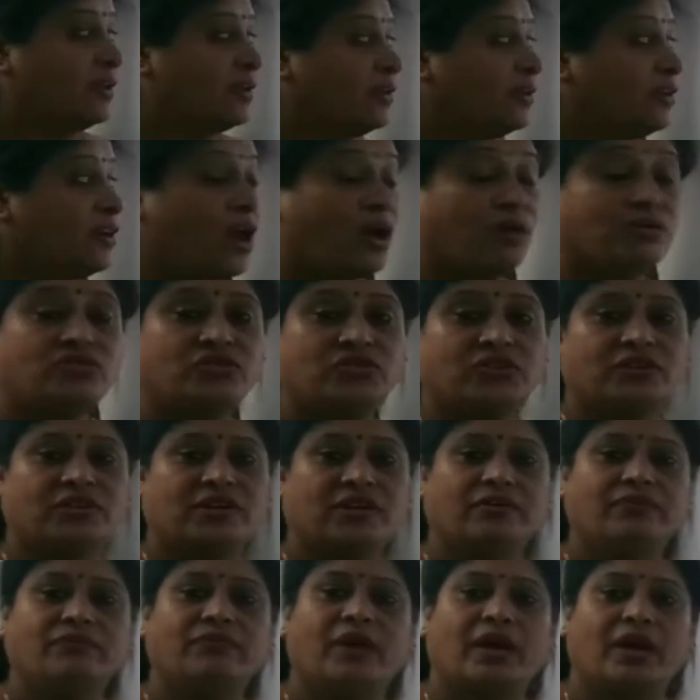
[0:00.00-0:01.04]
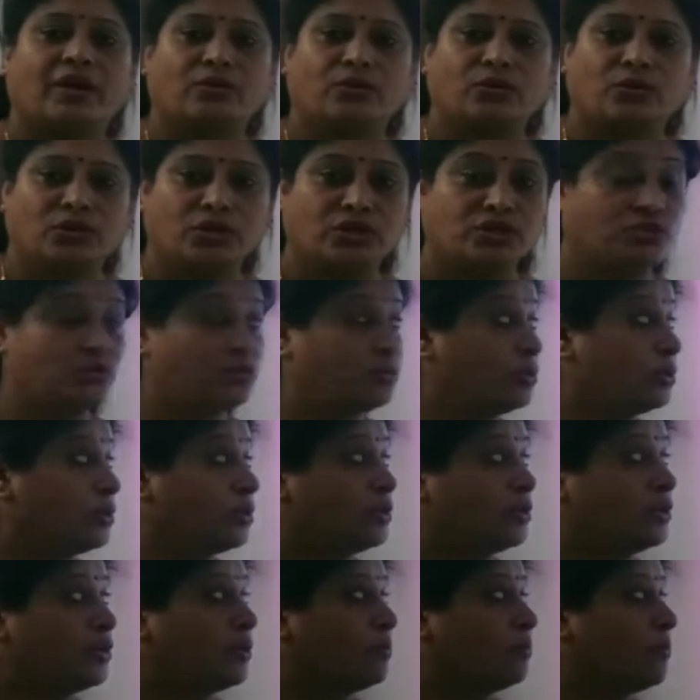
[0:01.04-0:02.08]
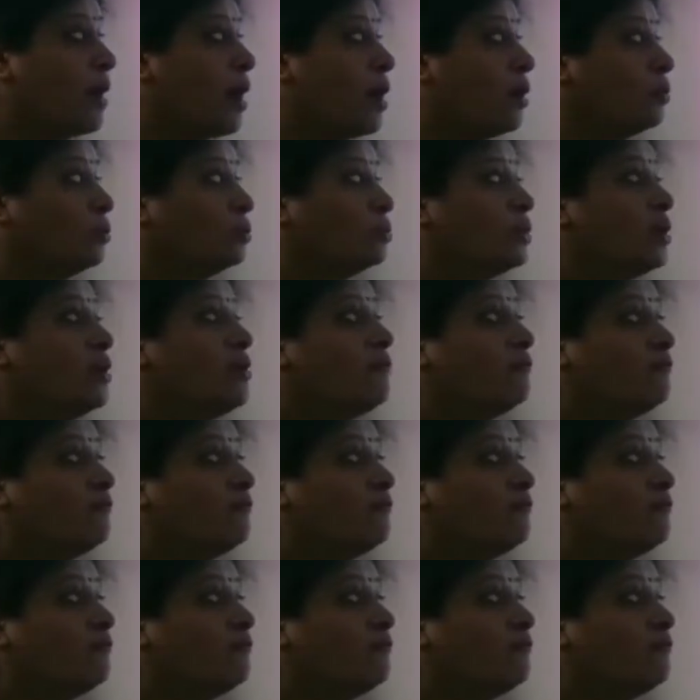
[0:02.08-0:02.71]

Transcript: Now children, we are going to learn about